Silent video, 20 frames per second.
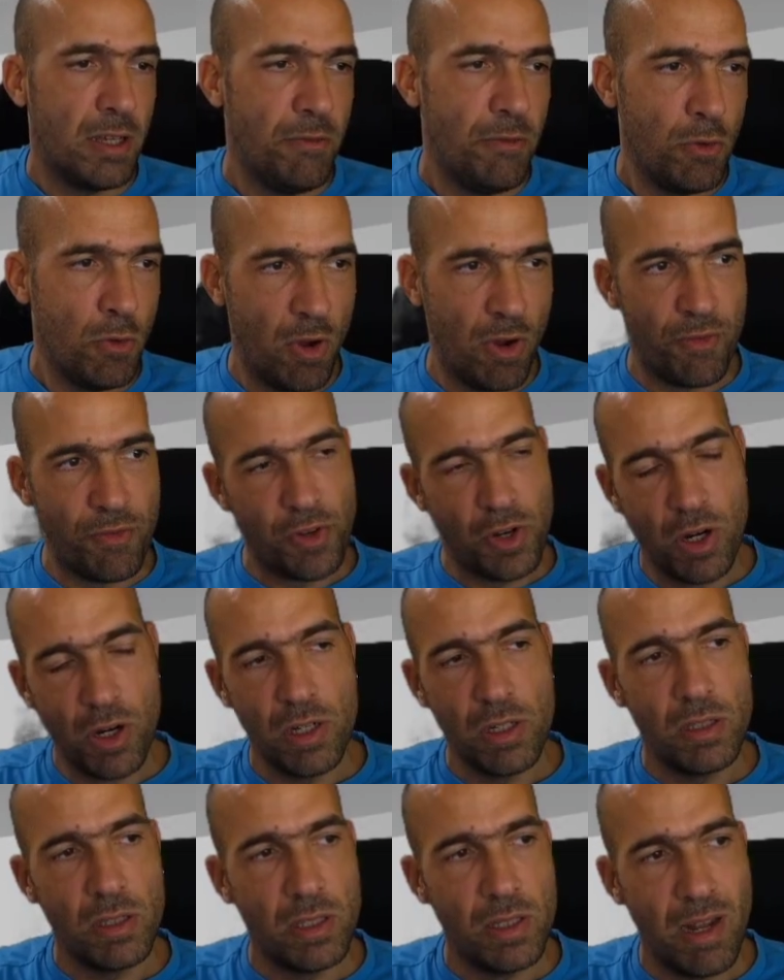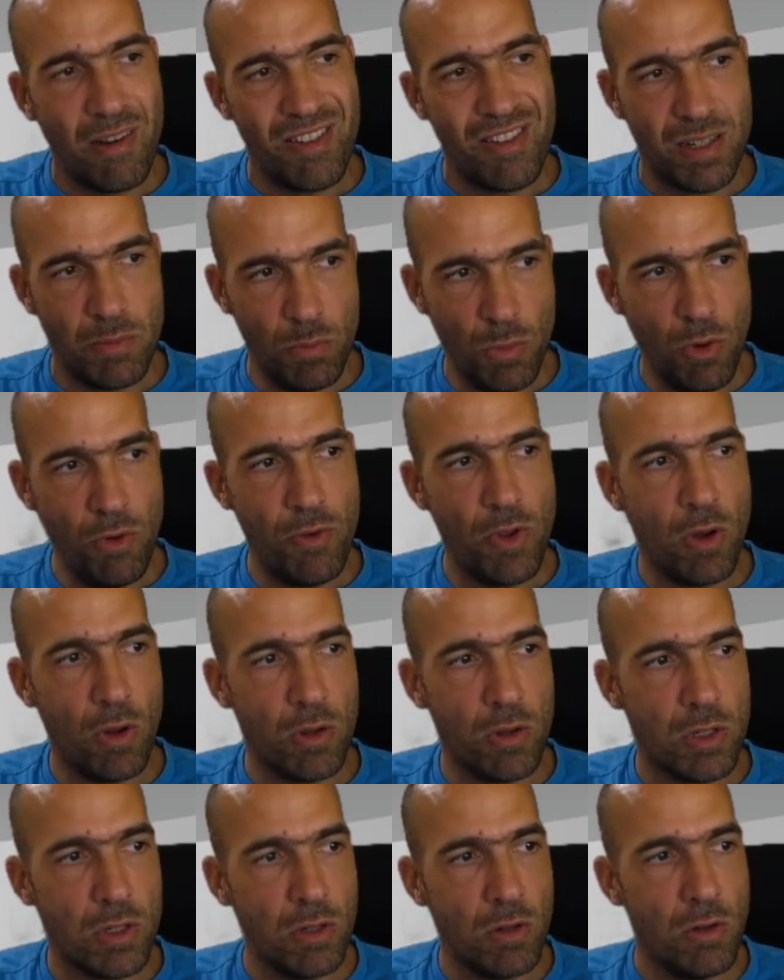if you have heard, there is a movie
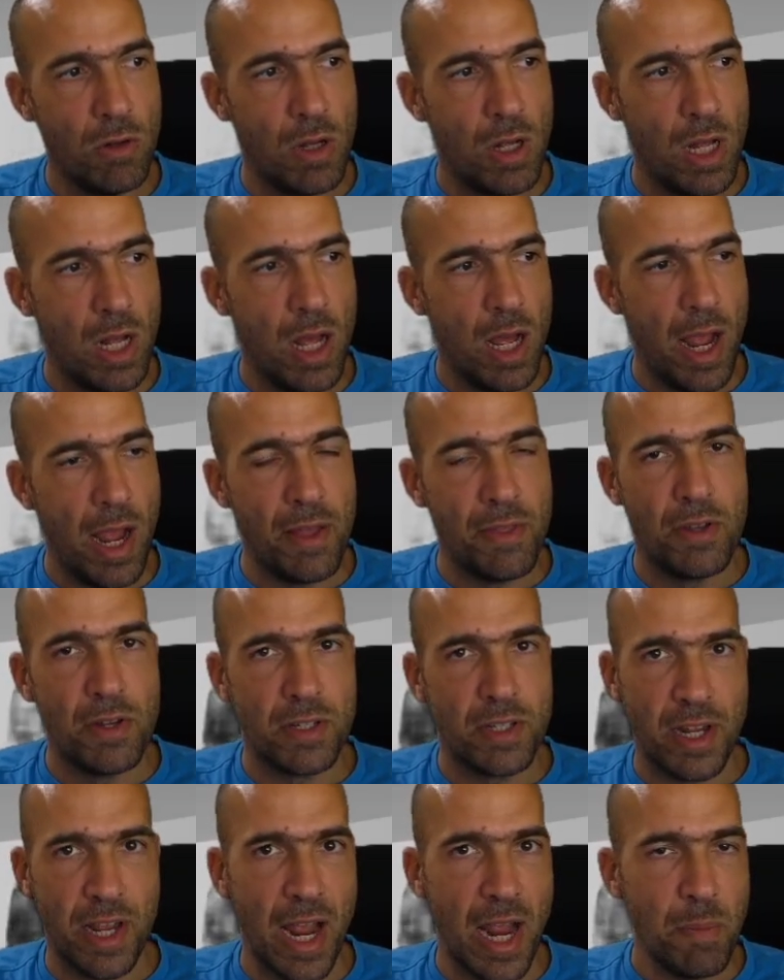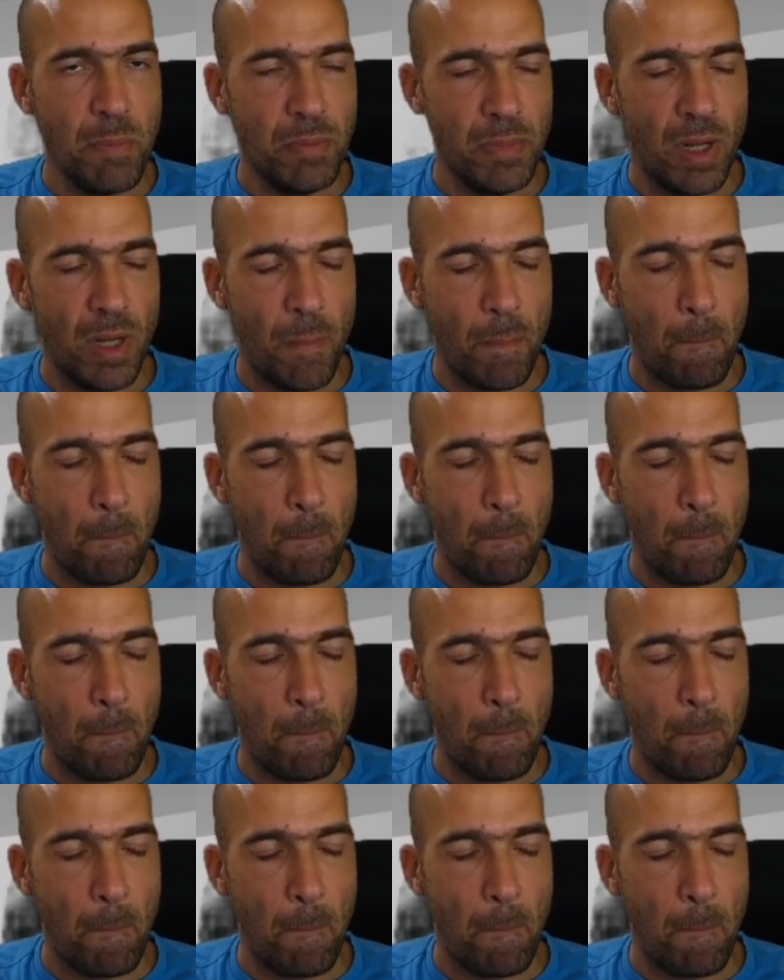also, Ender's Game.